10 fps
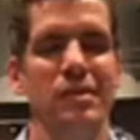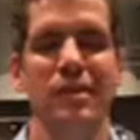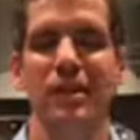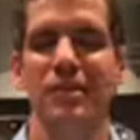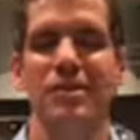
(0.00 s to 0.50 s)

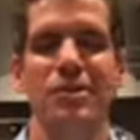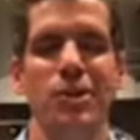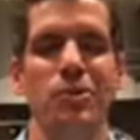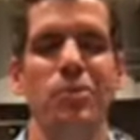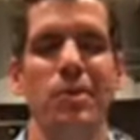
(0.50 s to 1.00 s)
get to know
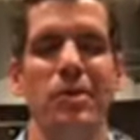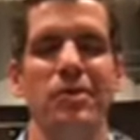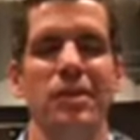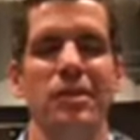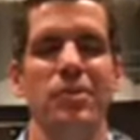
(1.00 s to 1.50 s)
you better,
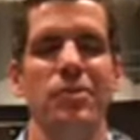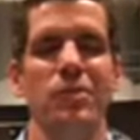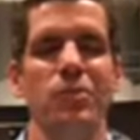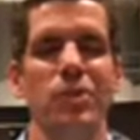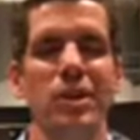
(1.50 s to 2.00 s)
that they would
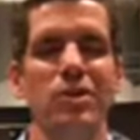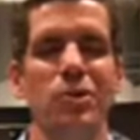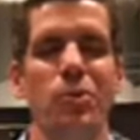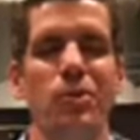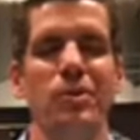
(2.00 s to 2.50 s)
read your
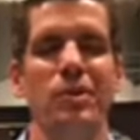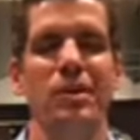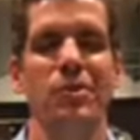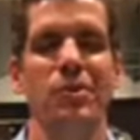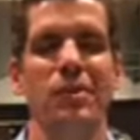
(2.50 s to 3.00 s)
word, that they
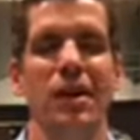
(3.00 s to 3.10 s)
would